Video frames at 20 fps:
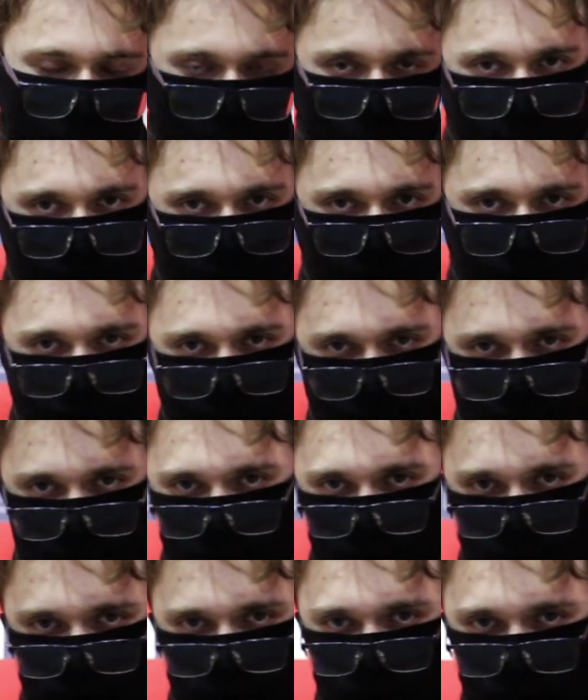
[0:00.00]
which
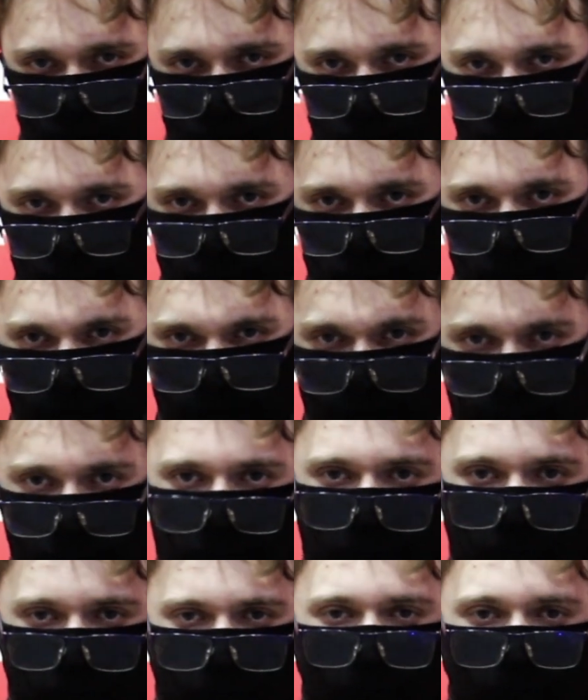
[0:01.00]
decreases the
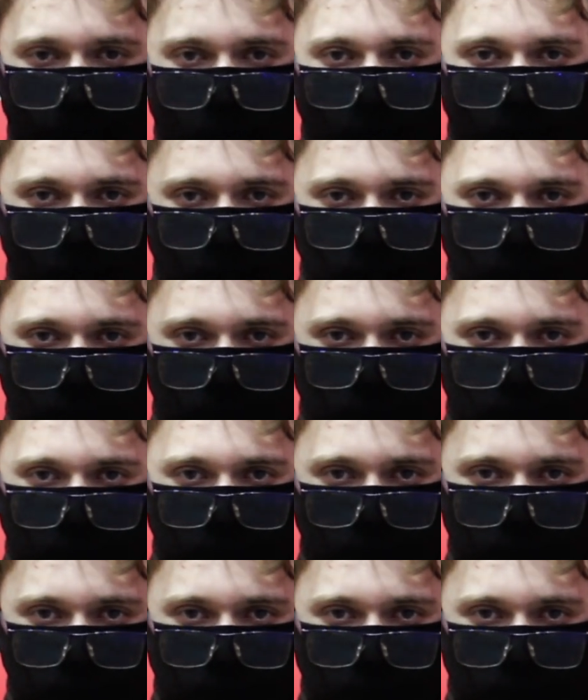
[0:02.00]
aiming errors,